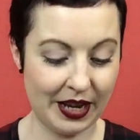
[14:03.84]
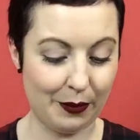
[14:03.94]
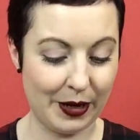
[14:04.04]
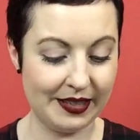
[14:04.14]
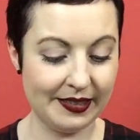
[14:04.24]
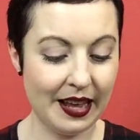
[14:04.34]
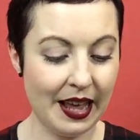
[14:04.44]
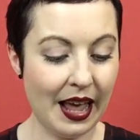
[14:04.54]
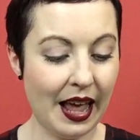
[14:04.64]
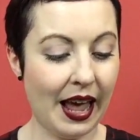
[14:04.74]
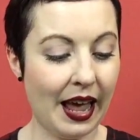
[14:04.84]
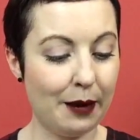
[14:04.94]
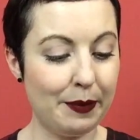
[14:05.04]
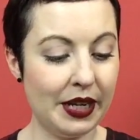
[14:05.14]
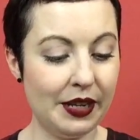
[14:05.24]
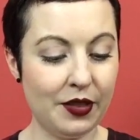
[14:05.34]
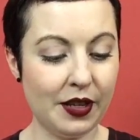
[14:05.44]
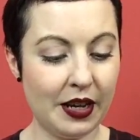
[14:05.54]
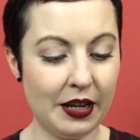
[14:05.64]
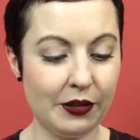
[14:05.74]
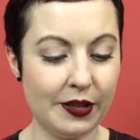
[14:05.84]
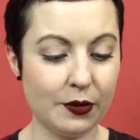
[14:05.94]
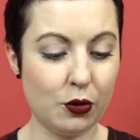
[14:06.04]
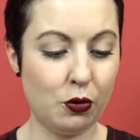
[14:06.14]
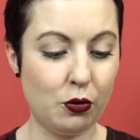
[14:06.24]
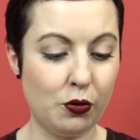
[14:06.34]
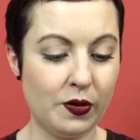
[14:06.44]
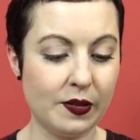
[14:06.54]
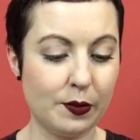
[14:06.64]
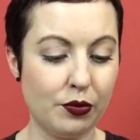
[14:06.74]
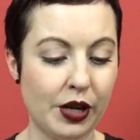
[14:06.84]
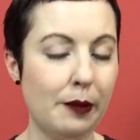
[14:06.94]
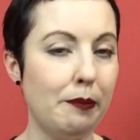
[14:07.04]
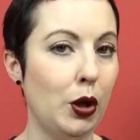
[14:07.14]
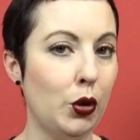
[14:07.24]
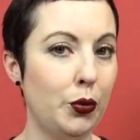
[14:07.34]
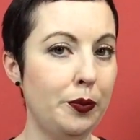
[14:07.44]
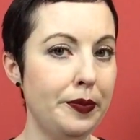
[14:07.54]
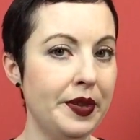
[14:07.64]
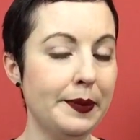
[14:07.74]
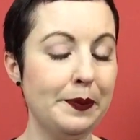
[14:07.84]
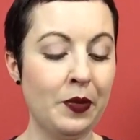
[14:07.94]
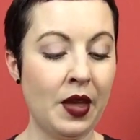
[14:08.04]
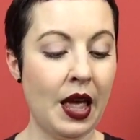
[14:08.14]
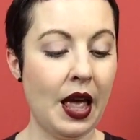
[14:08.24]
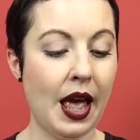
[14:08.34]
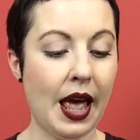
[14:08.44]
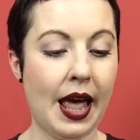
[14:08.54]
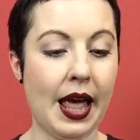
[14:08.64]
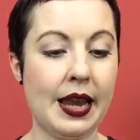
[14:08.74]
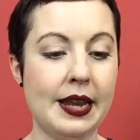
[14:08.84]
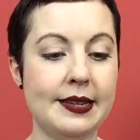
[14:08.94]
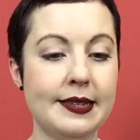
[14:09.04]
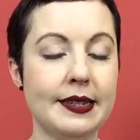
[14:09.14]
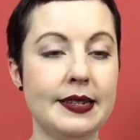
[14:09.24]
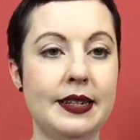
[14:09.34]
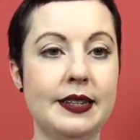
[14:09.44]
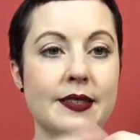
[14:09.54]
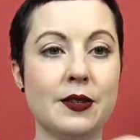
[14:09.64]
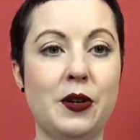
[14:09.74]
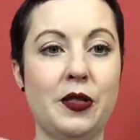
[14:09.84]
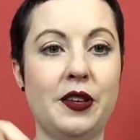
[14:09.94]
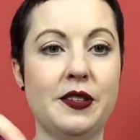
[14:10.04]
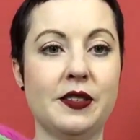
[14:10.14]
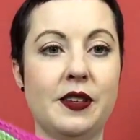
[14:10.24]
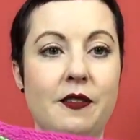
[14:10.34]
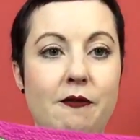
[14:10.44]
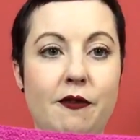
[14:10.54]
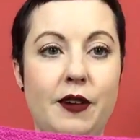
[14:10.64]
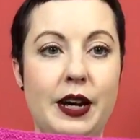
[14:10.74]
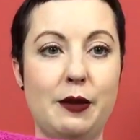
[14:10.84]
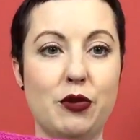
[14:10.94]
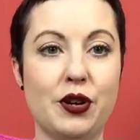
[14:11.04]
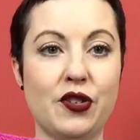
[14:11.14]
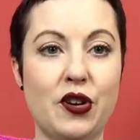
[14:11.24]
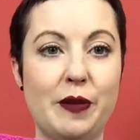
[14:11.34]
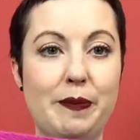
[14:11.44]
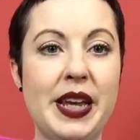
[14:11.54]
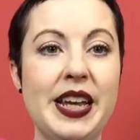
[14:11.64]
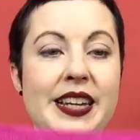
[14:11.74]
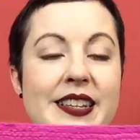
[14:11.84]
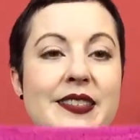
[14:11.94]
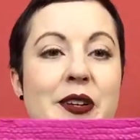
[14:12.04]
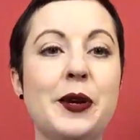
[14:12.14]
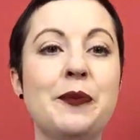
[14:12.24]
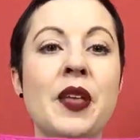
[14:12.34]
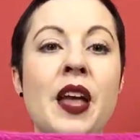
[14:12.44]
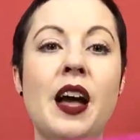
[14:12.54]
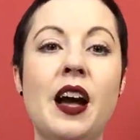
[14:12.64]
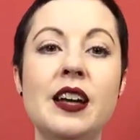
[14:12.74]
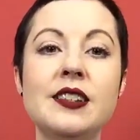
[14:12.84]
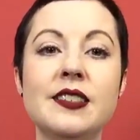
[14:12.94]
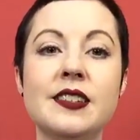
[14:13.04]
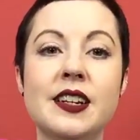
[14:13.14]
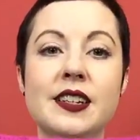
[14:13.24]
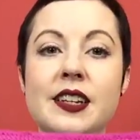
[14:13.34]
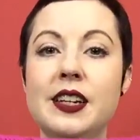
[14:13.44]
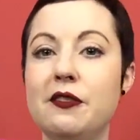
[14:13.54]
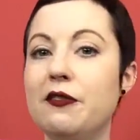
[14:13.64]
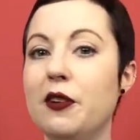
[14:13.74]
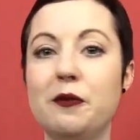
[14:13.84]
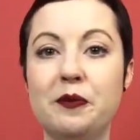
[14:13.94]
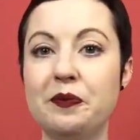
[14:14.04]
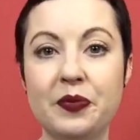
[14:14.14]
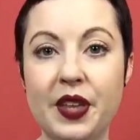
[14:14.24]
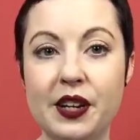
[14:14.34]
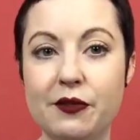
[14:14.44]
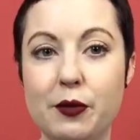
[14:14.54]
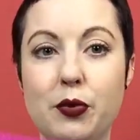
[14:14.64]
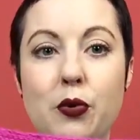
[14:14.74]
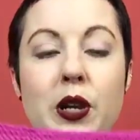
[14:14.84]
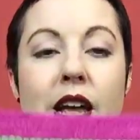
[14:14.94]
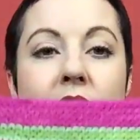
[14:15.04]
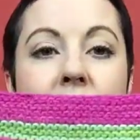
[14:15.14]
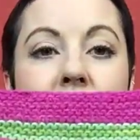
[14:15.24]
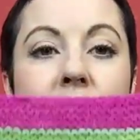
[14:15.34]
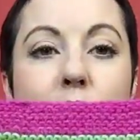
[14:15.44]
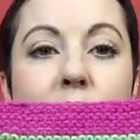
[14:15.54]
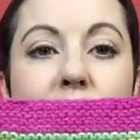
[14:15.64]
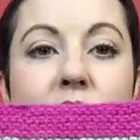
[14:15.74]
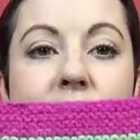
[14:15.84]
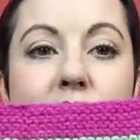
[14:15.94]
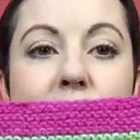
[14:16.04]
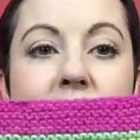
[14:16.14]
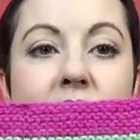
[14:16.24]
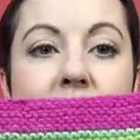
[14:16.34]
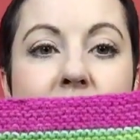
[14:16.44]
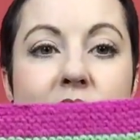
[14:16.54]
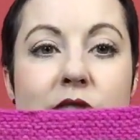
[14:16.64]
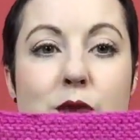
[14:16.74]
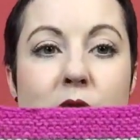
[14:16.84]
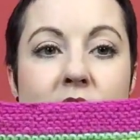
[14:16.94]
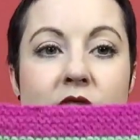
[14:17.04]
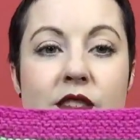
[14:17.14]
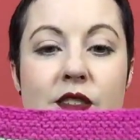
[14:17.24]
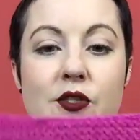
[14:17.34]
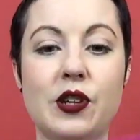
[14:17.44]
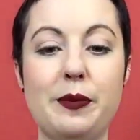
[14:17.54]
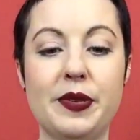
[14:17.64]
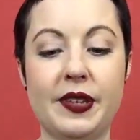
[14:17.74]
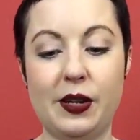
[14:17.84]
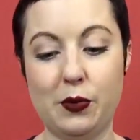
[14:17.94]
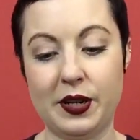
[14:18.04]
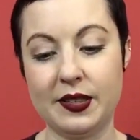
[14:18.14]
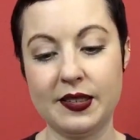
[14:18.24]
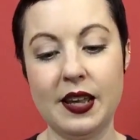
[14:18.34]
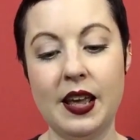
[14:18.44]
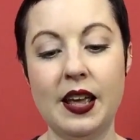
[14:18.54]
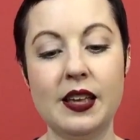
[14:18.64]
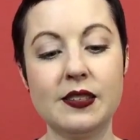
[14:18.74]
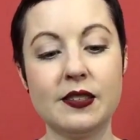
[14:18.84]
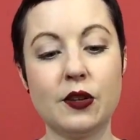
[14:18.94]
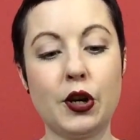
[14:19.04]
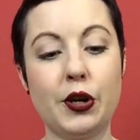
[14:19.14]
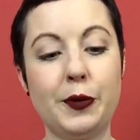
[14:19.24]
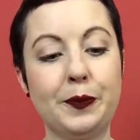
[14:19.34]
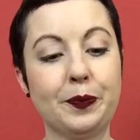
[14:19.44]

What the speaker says: colourways, and I believe the colour is called Spring Blooms, and it's got this vibrant hot pink. So I just started knitting from the end of the ball. It had a little bit of this green, then it just went into the stripe sequence. So